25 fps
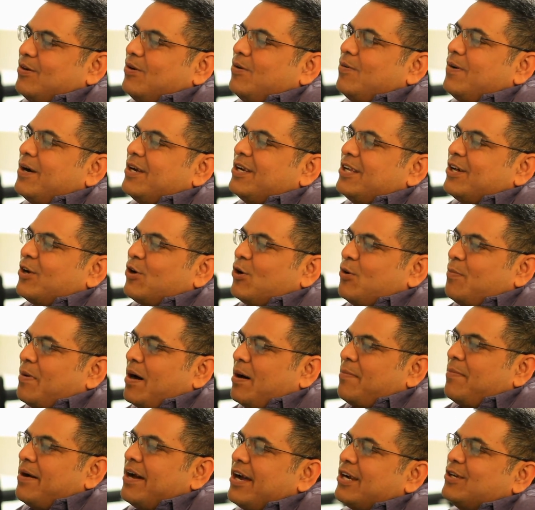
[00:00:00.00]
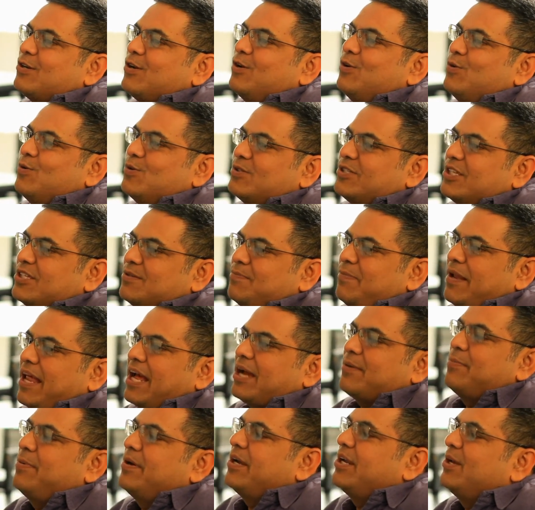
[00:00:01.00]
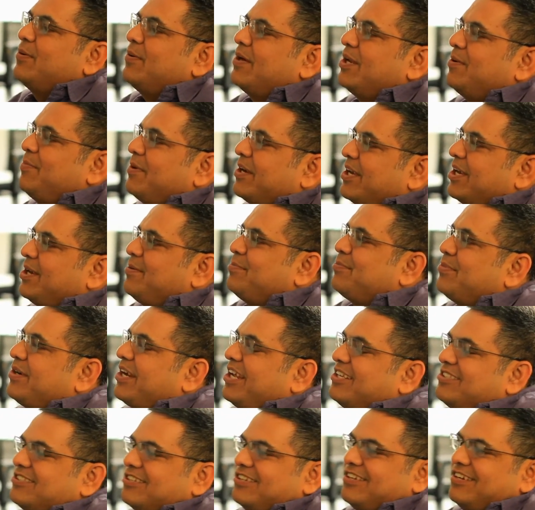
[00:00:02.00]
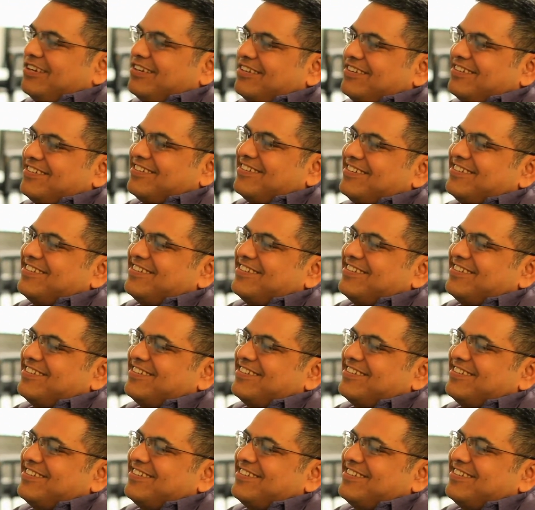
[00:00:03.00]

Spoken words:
No wonder Obama had to lose his BlackBerry when he became president.